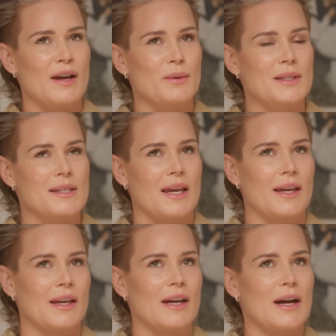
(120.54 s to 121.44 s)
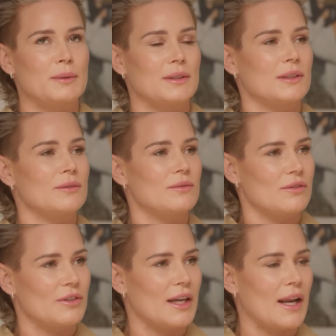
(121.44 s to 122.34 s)
I would say I was
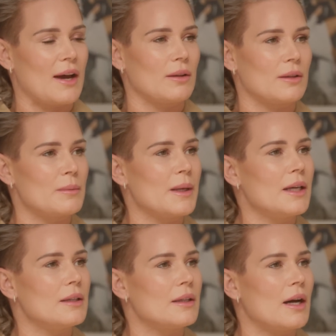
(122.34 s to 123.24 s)
freaking out a little bit.